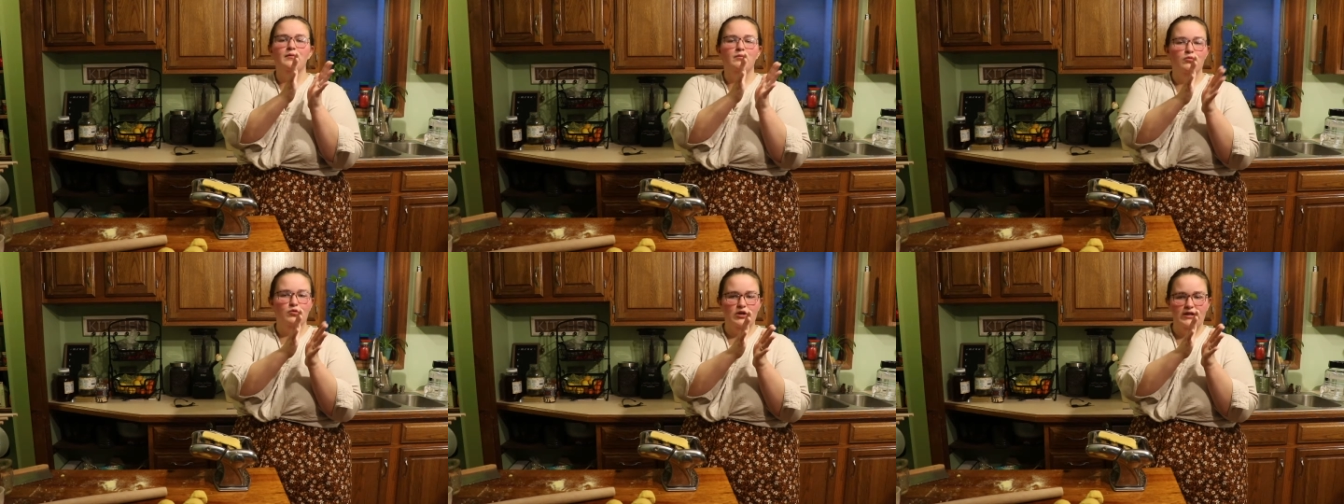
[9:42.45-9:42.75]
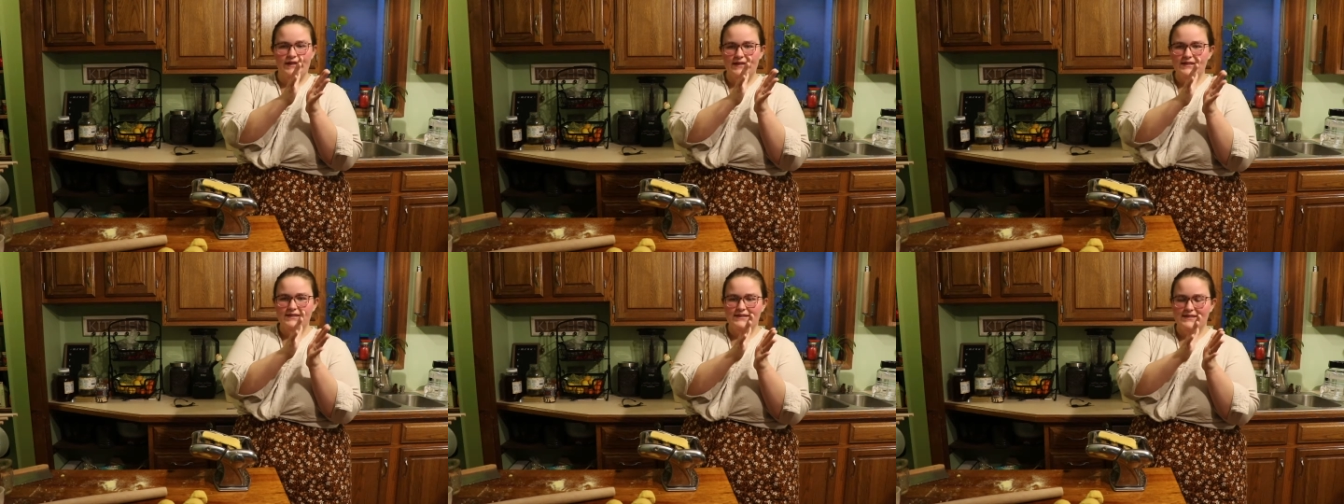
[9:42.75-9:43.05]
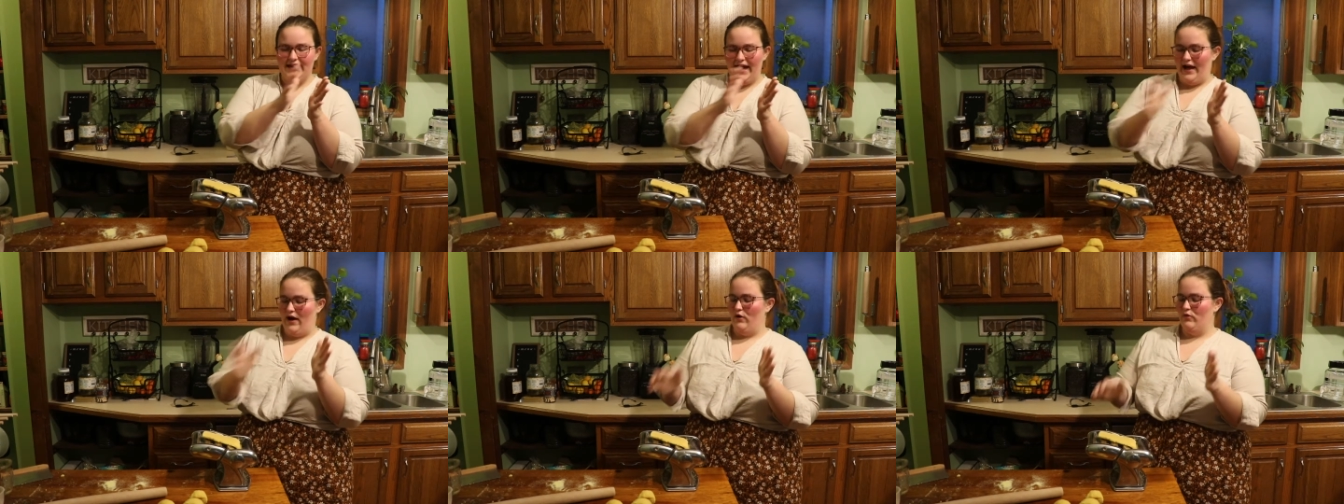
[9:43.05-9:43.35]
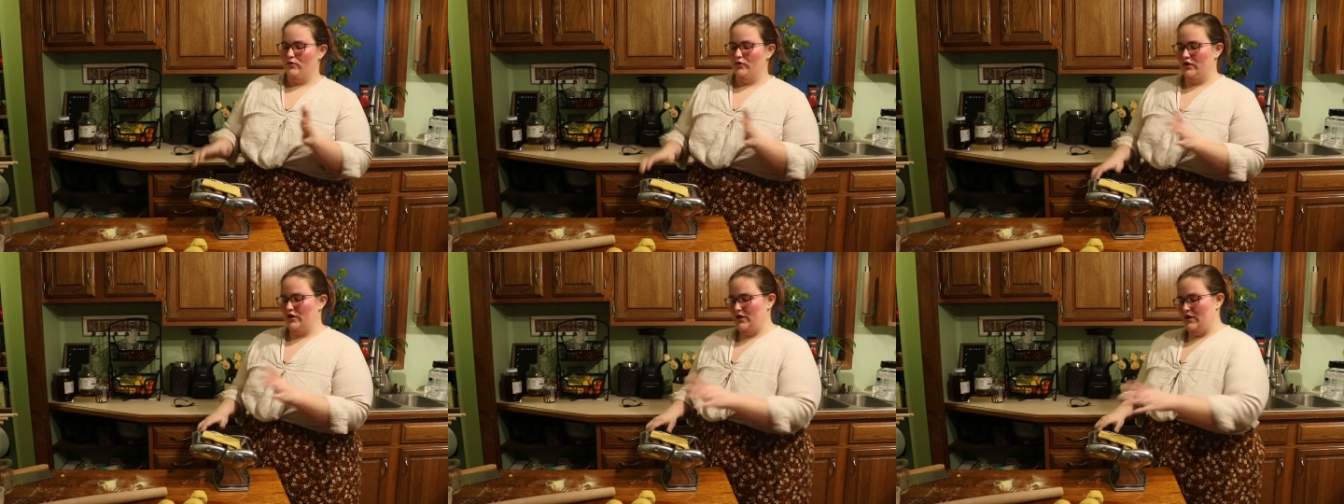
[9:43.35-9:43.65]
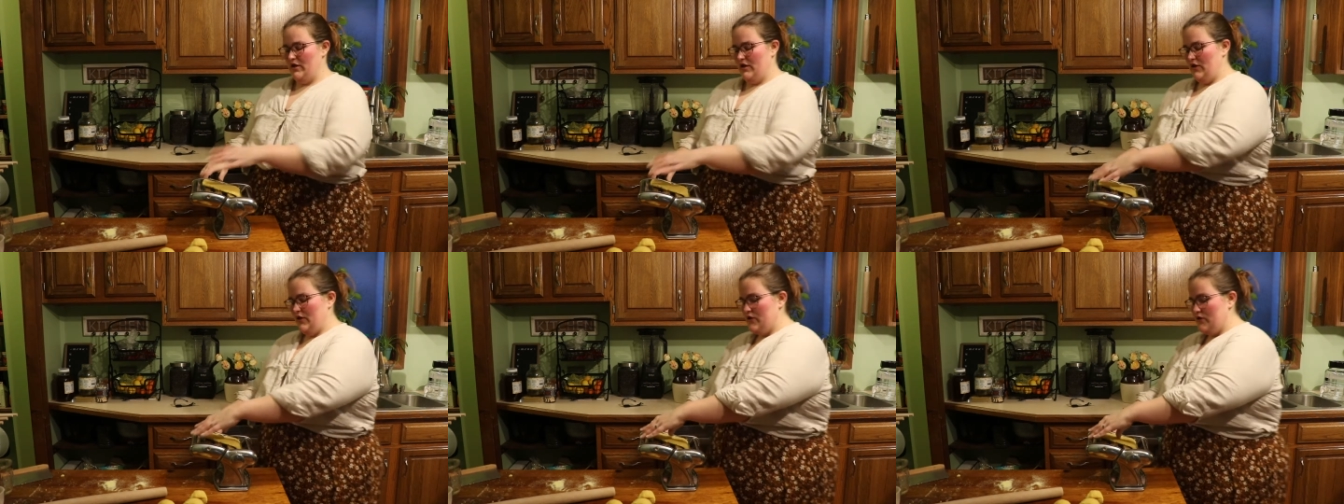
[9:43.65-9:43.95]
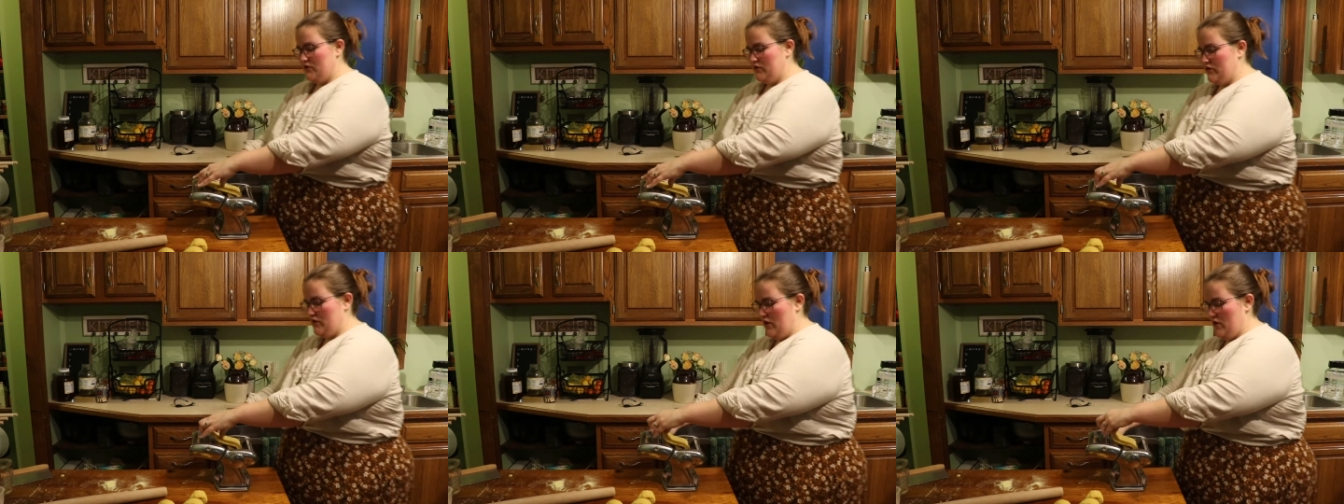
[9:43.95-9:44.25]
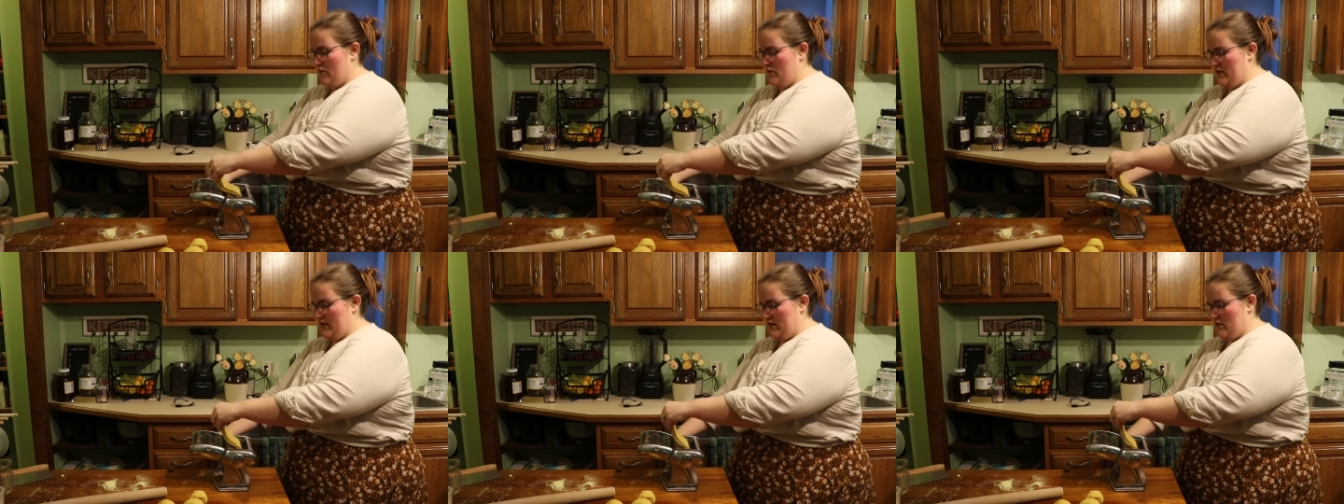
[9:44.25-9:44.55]
bring it down.
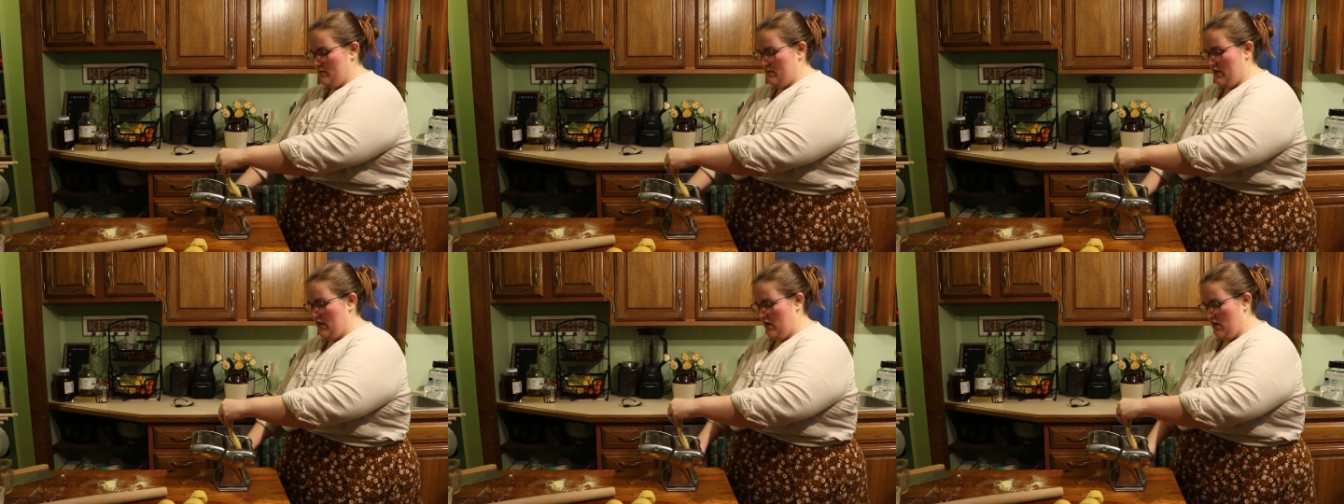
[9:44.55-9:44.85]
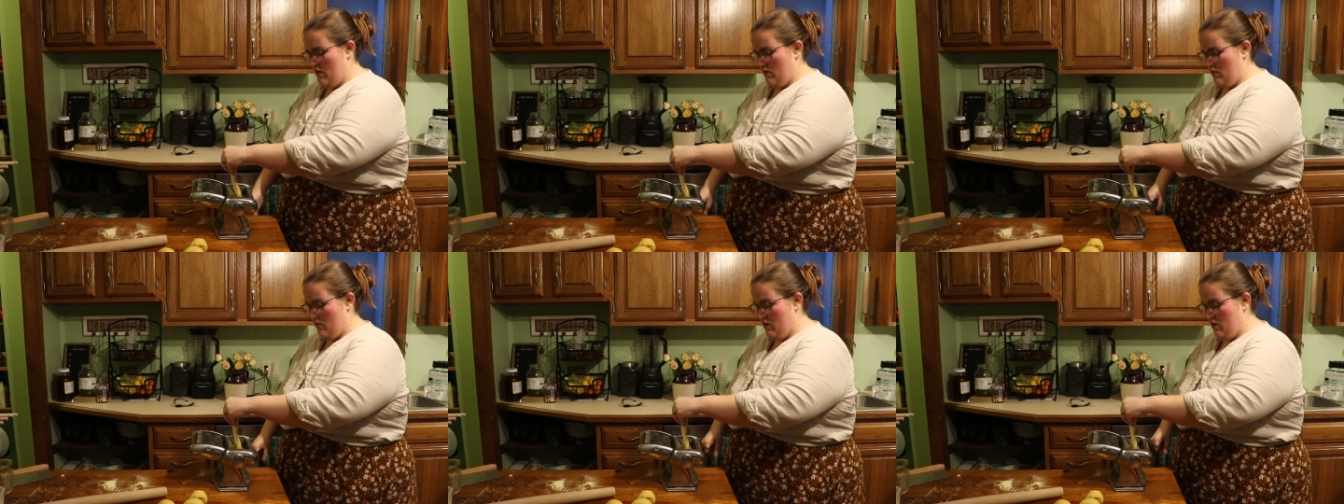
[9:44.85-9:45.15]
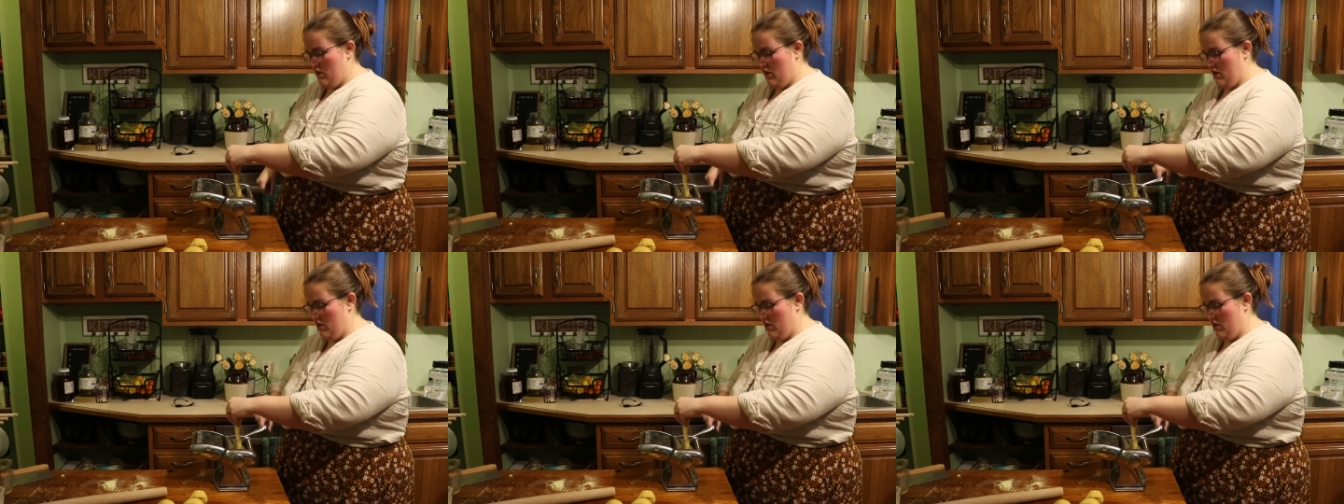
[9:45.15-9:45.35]
So here we go.